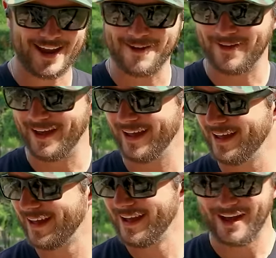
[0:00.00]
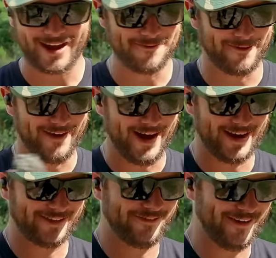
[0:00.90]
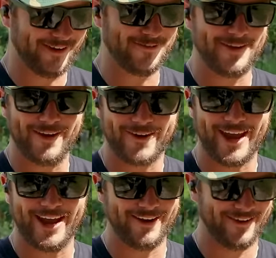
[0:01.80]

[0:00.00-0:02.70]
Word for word: I got my, I got my rag, I figured it'd be okay,